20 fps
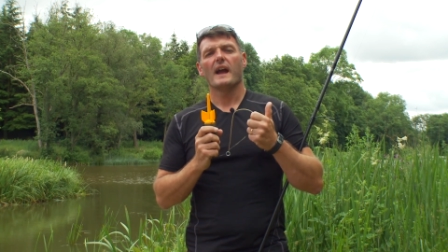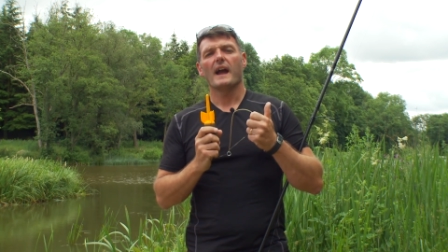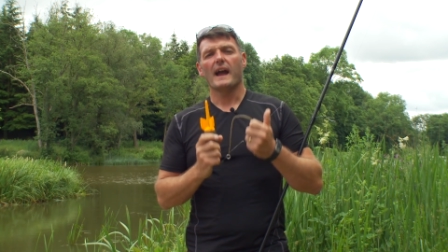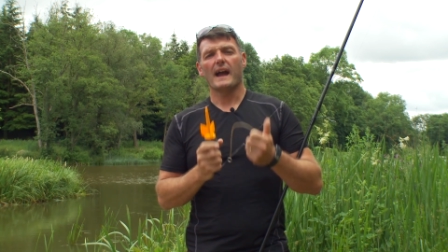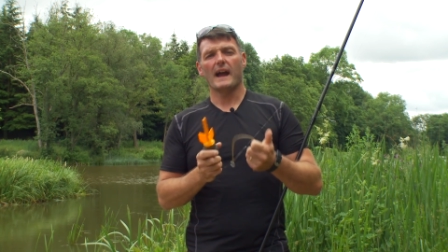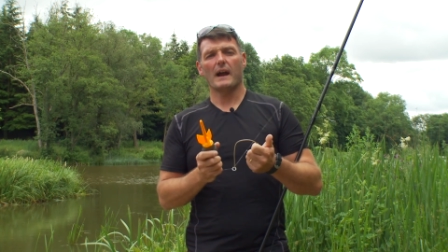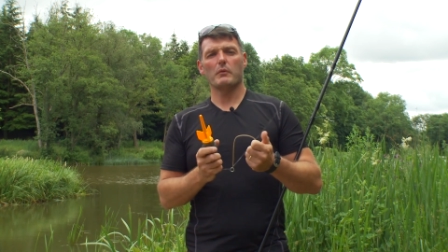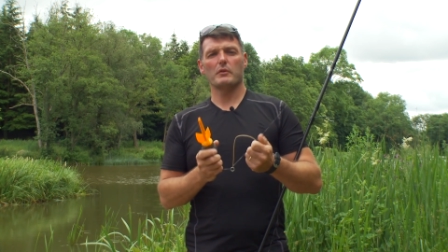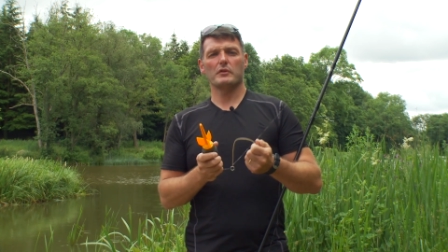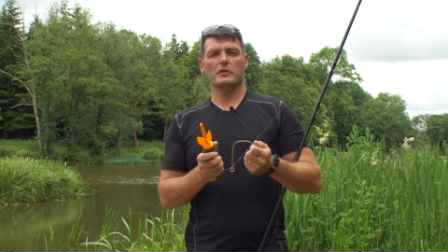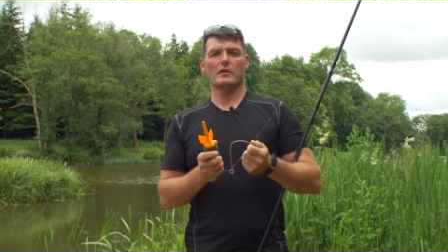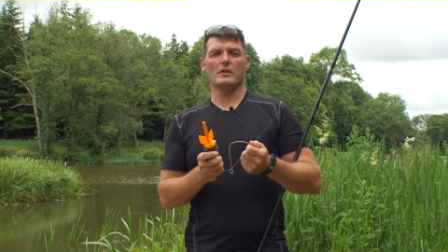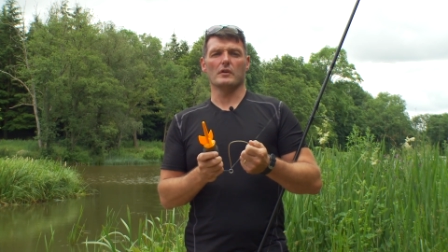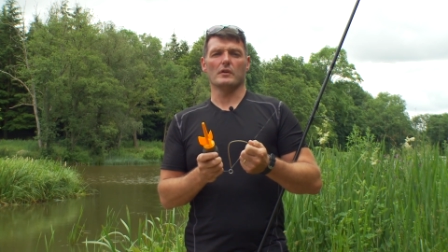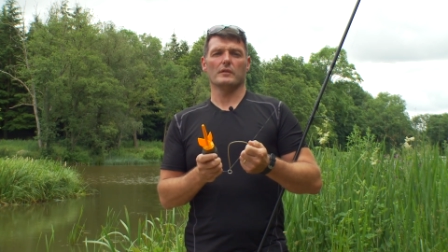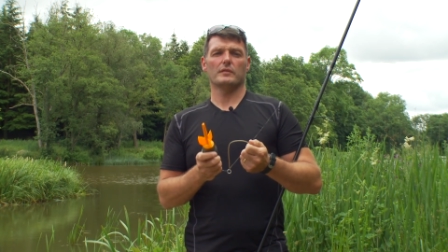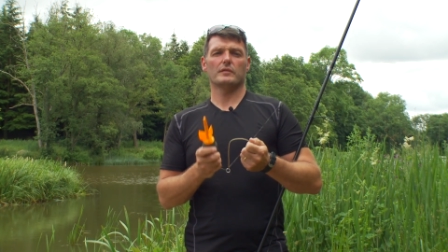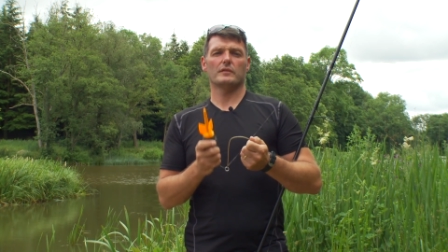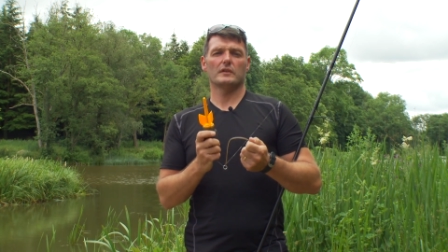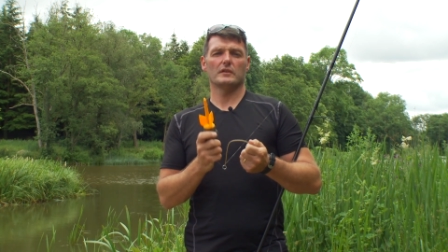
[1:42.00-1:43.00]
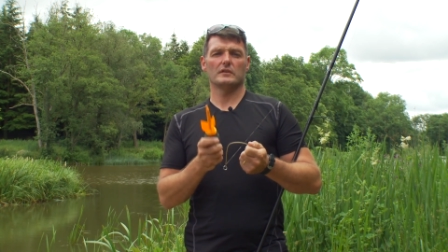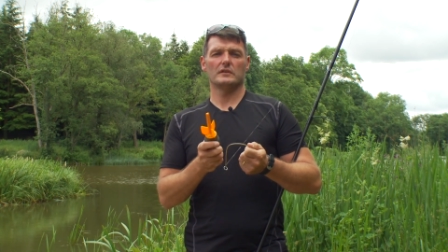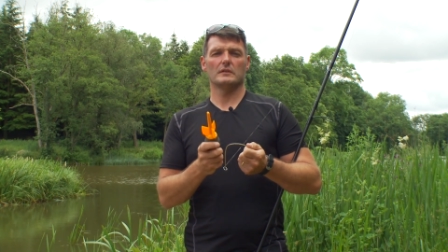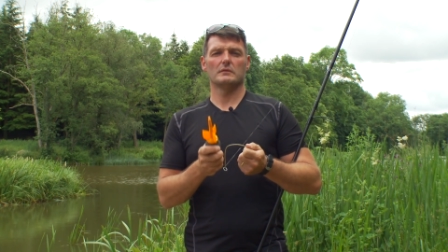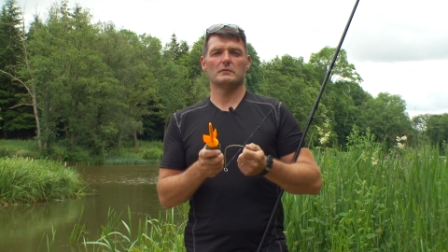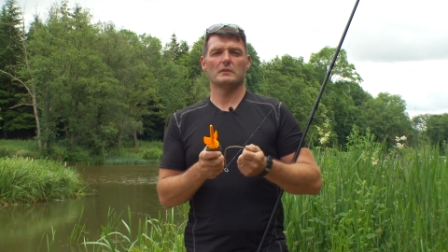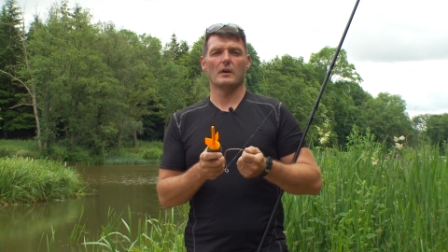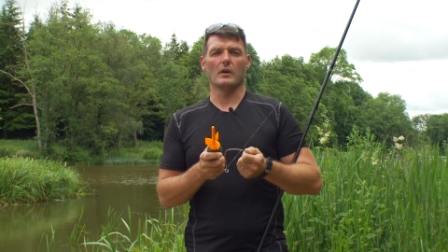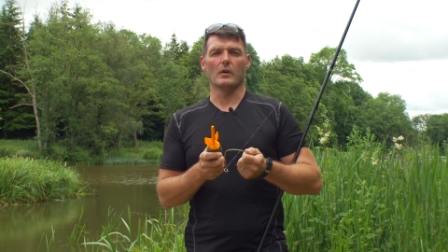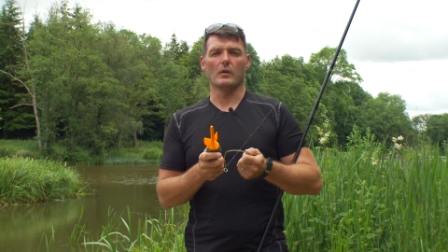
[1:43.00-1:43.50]
How on earth can you
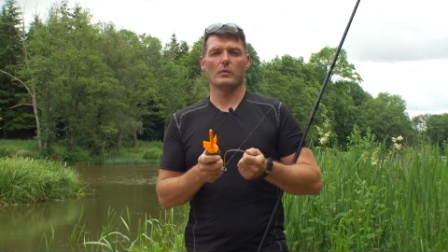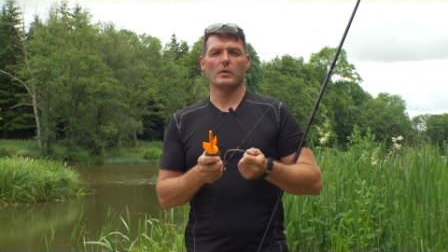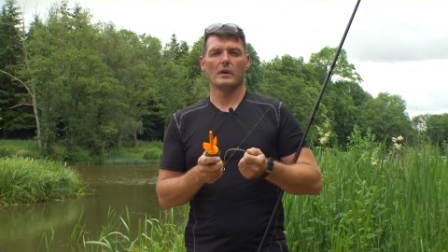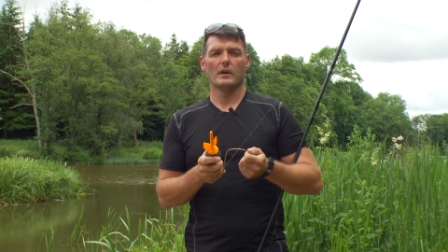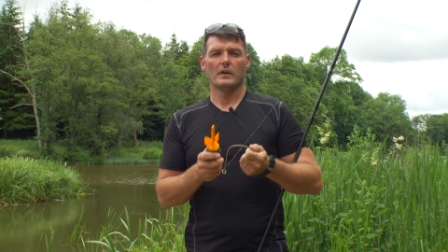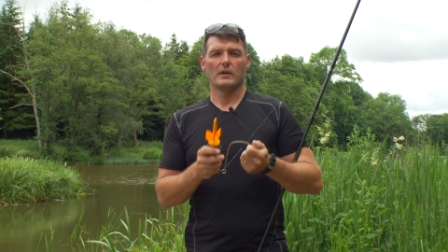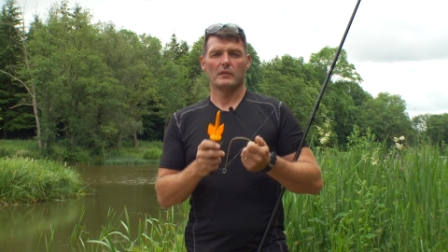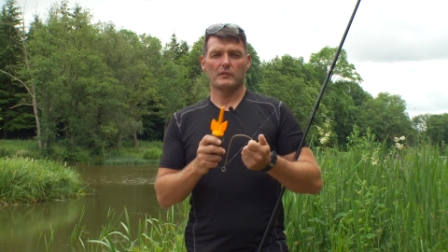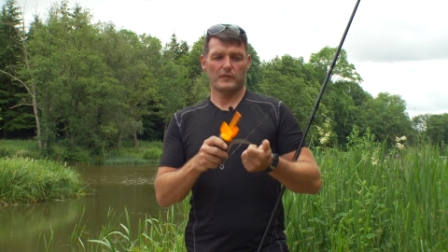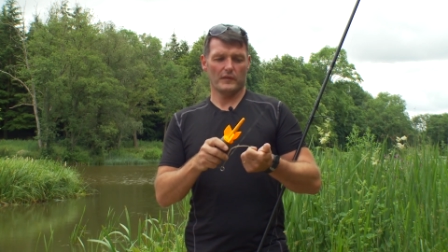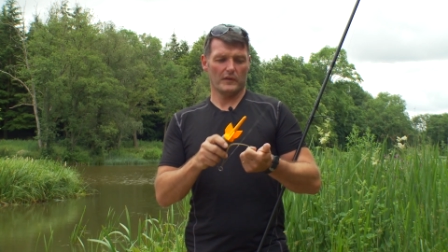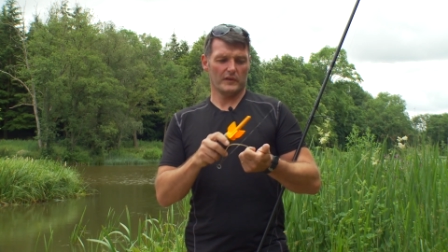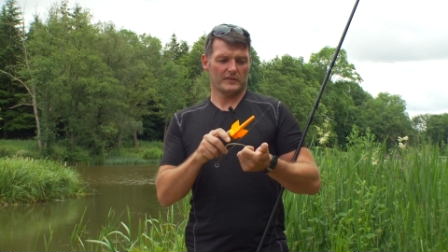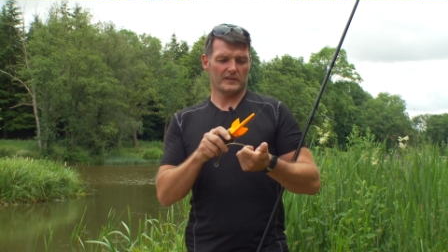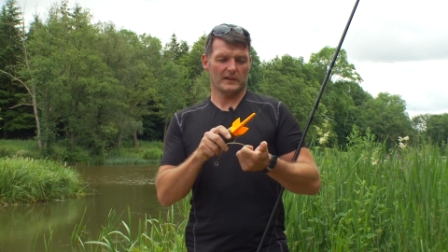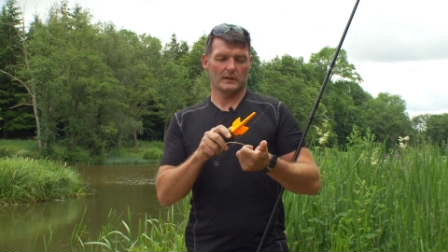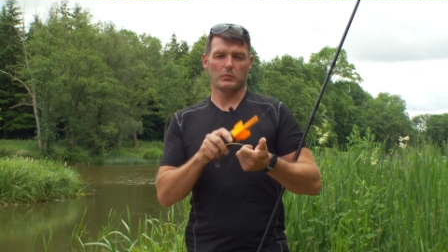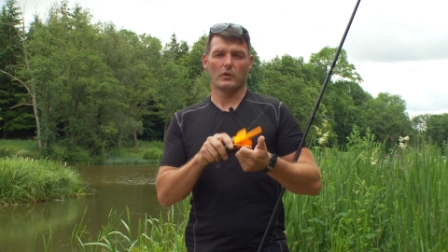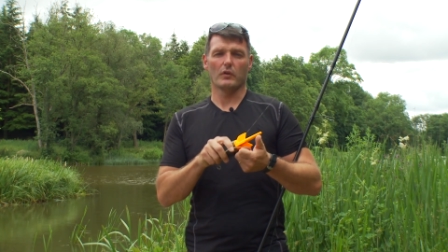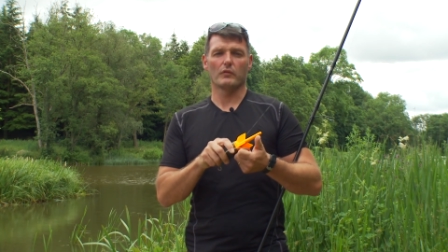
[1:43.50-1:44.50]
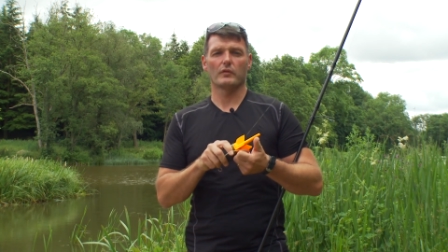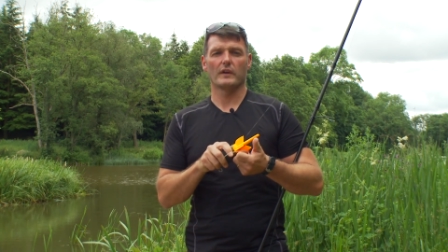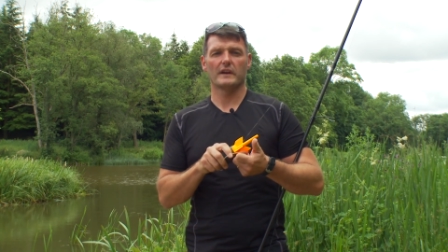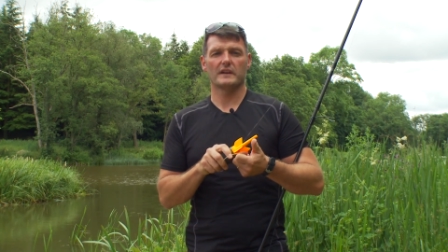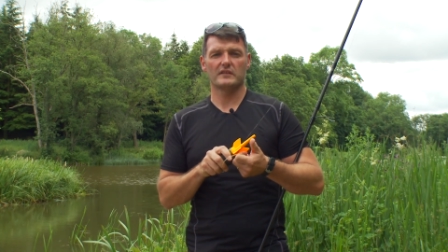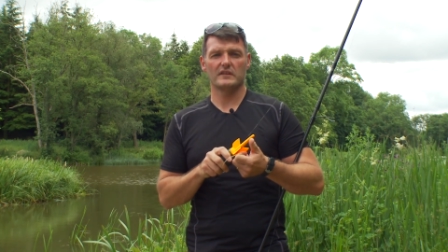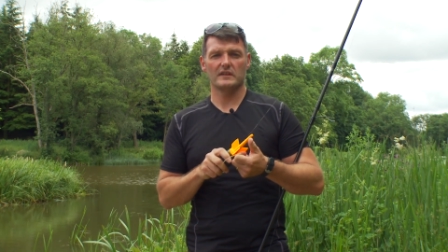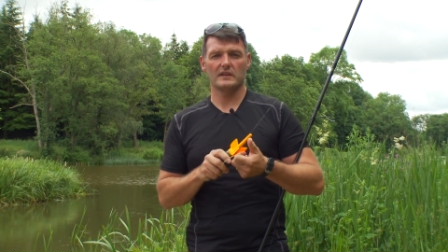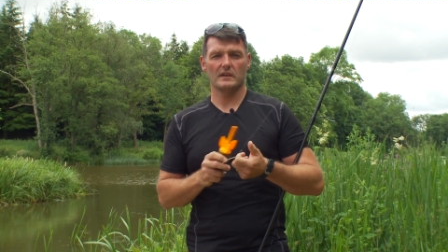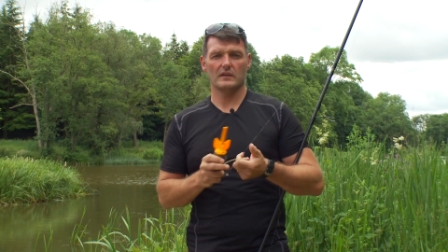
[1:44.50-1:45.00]
know, firstly, what rig
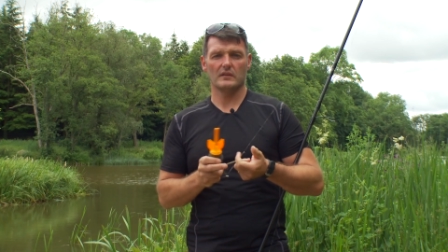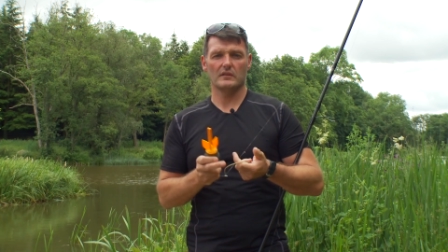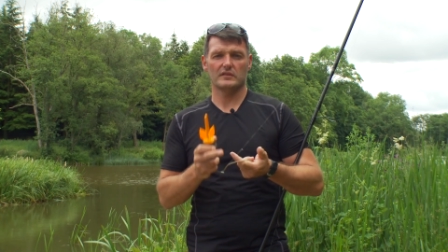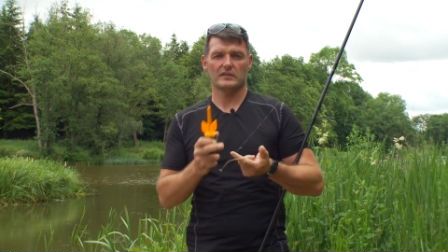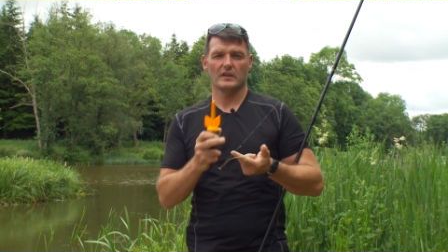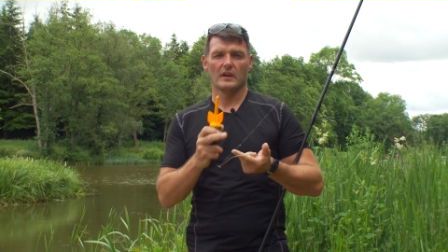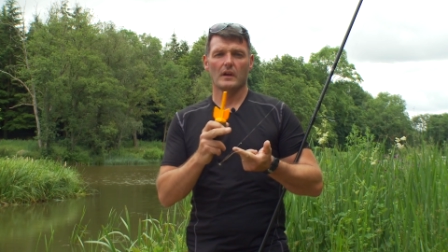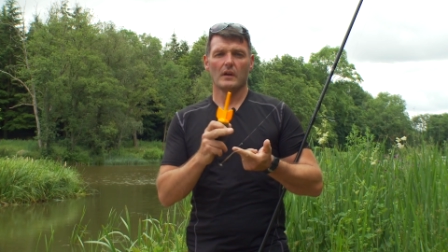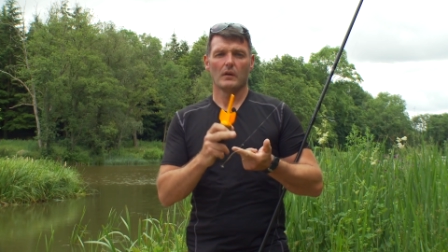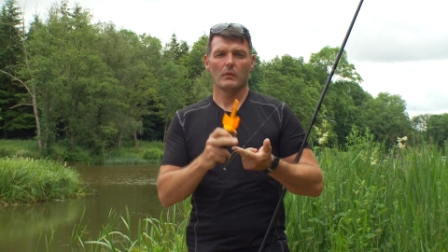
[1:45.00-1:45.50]
to use,